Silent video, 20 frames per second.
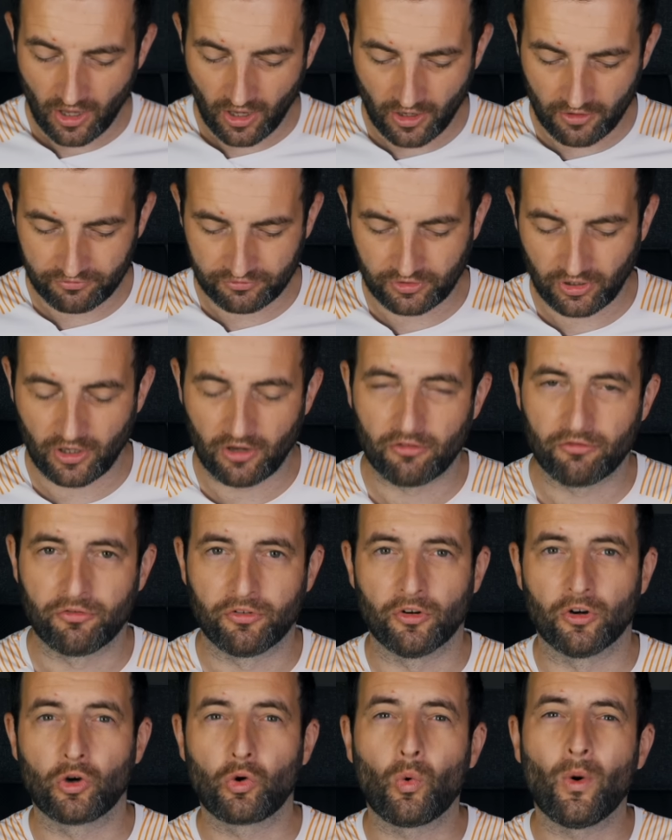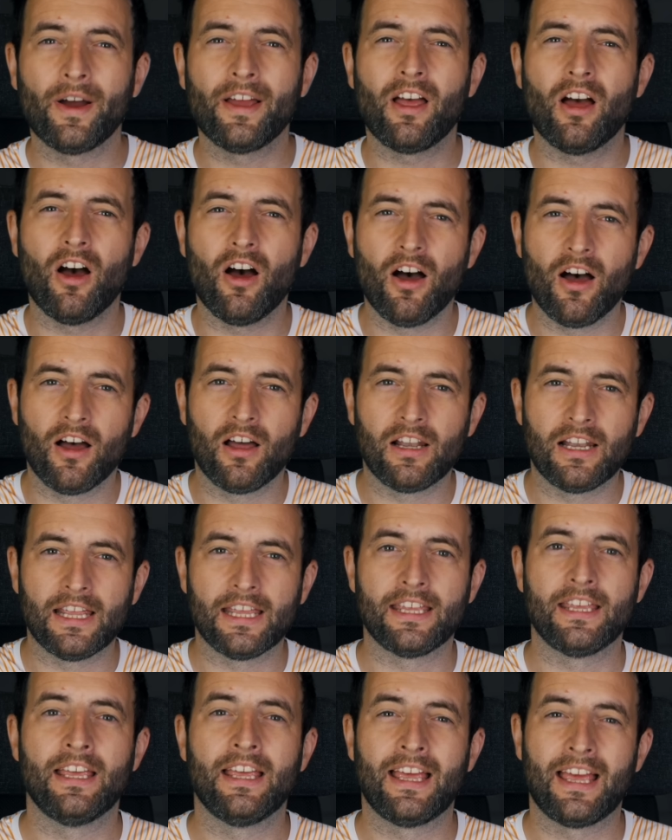of turn 4 quite
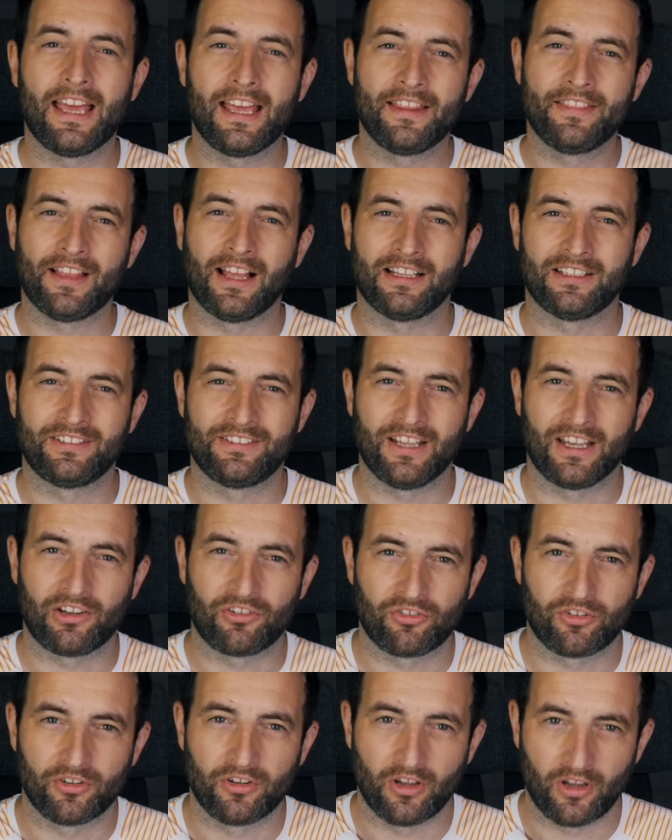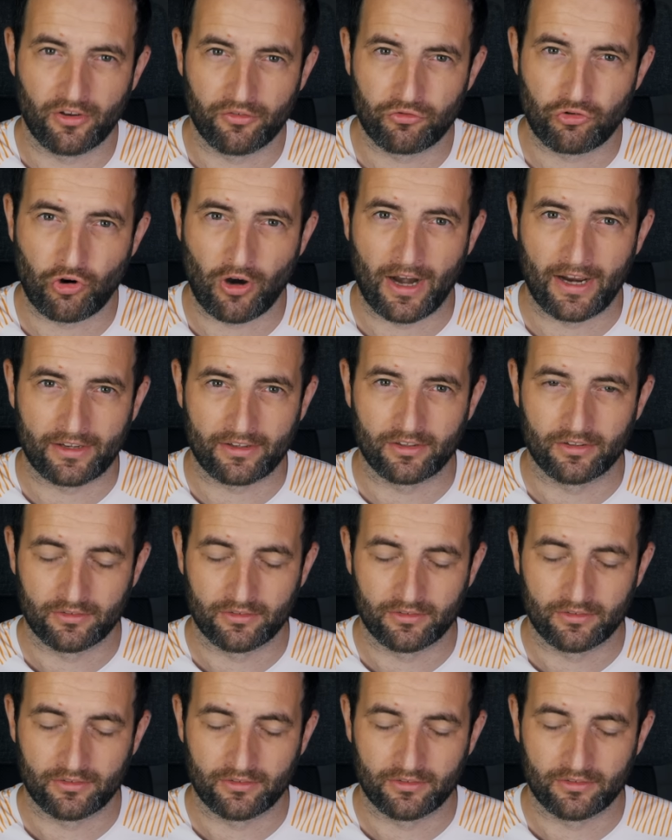early in that section of track.